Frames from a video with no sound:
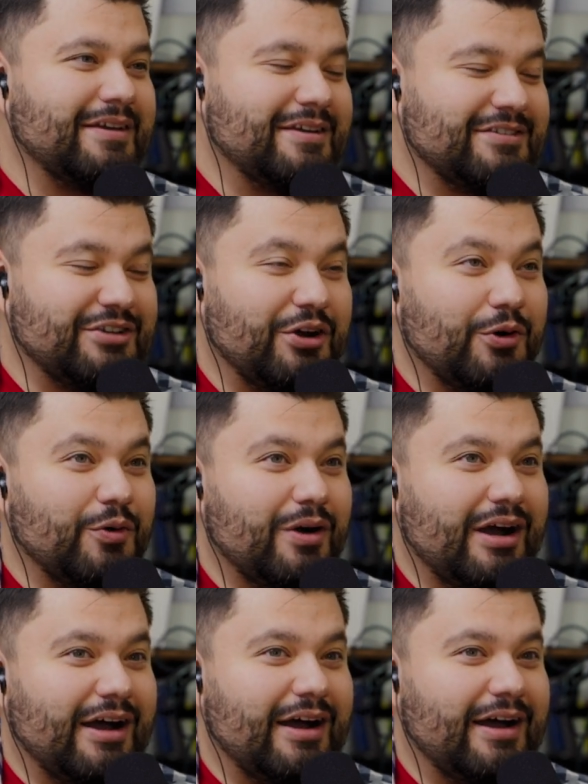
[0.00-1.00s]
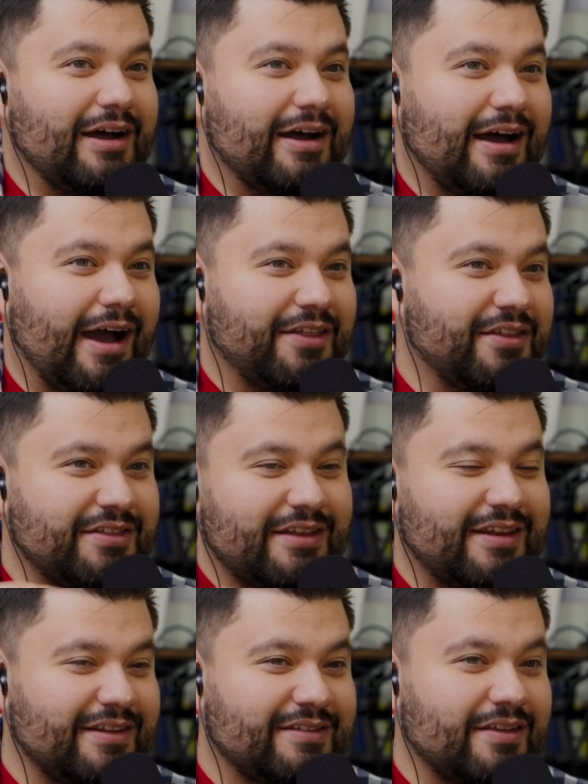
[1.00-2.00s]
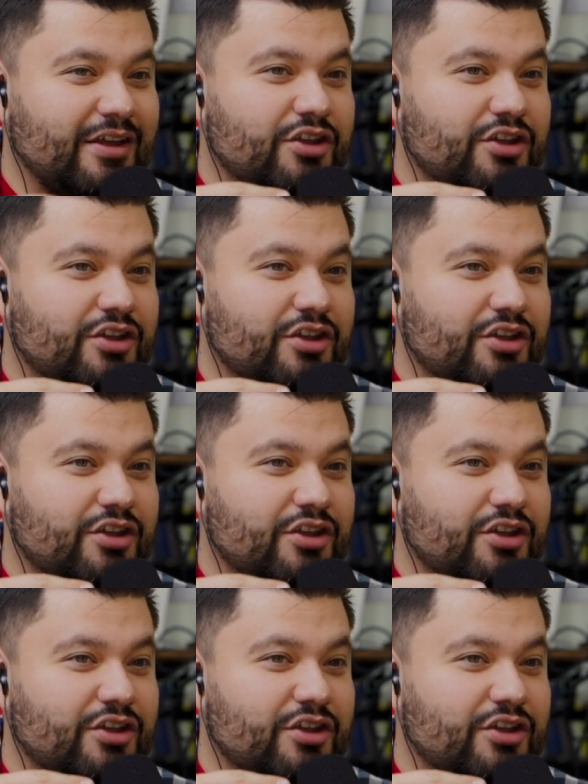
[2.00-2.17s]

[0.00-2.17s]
Yeah. So I think that is